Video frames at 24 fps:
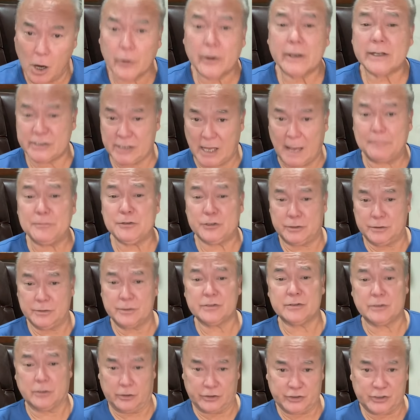There are
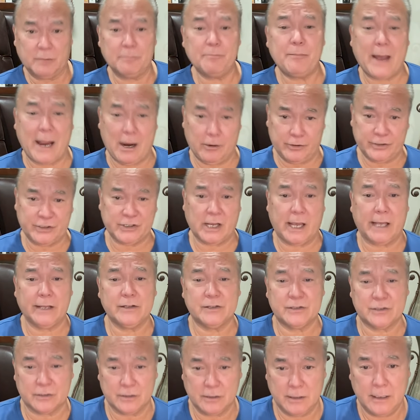exceptions. There are some
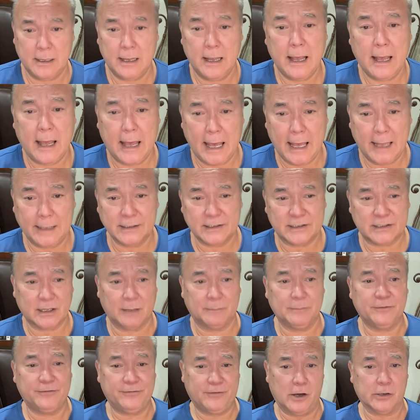parasites and
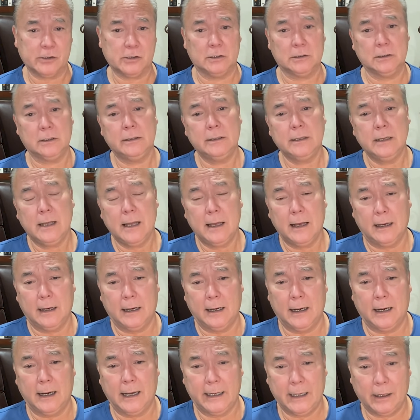some fungal
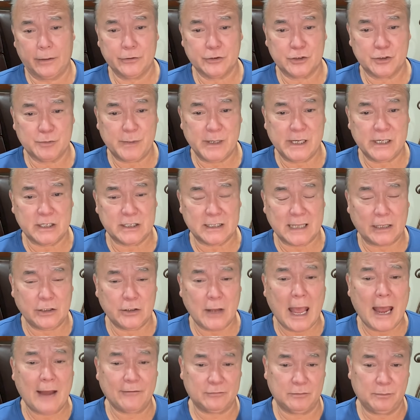and other species that
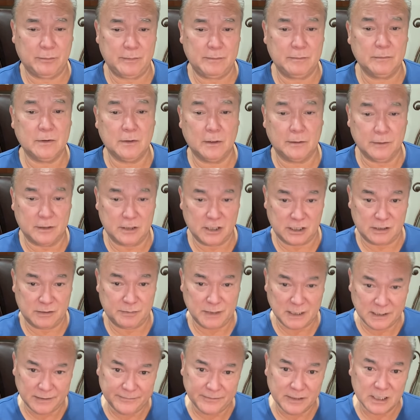you have to
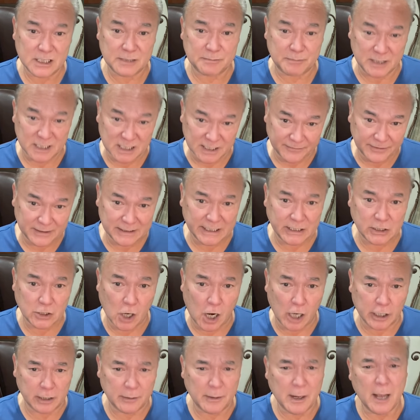specifically
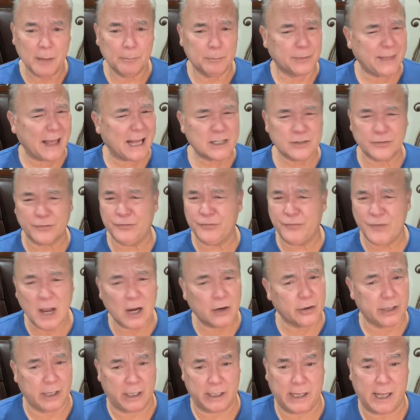target, but that's very